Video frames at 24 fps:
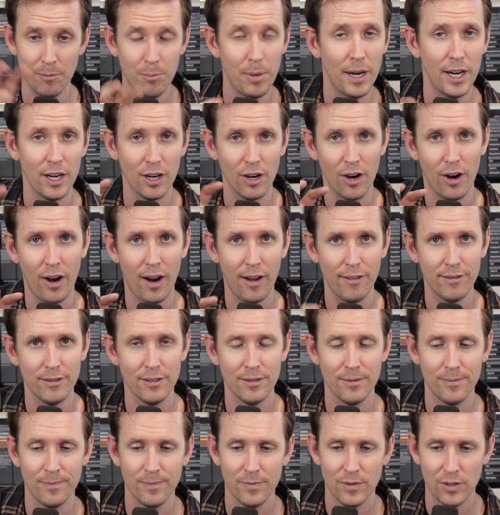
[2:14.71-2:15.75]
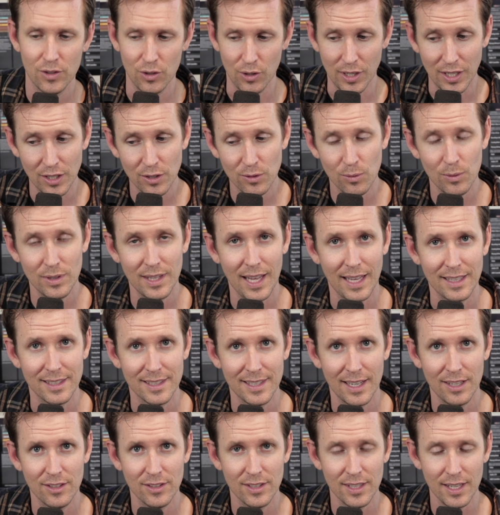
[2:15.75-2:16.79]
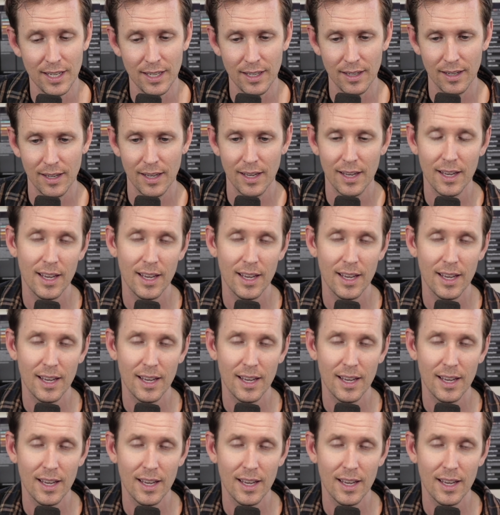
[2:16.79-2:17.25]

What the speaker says: paragraph. So here's what that sounds like.